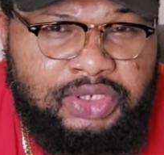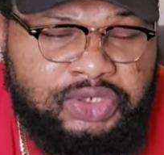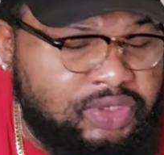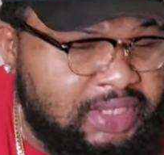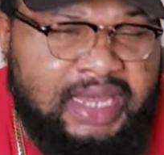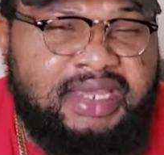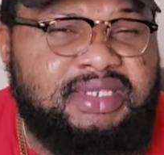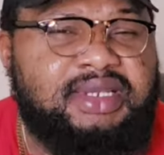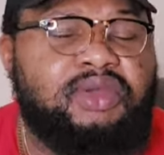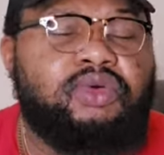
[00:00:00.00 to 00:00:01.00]
She can
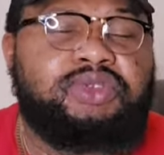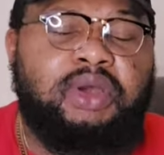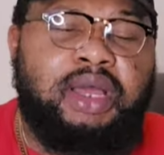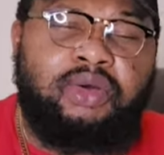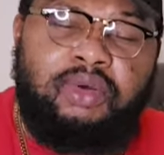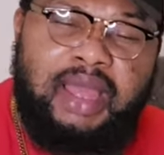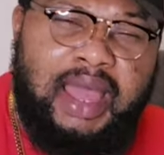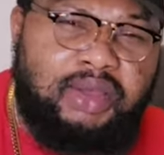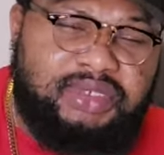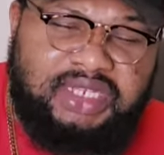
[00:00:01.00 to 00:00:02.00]
easily go to her own
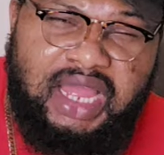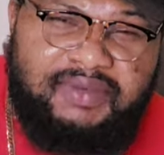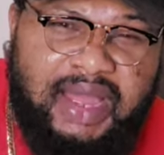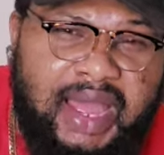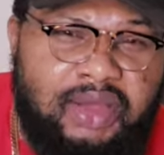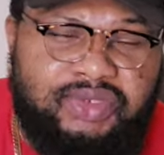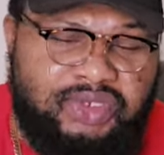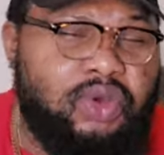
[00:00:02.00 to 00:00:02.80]
house. She have a house.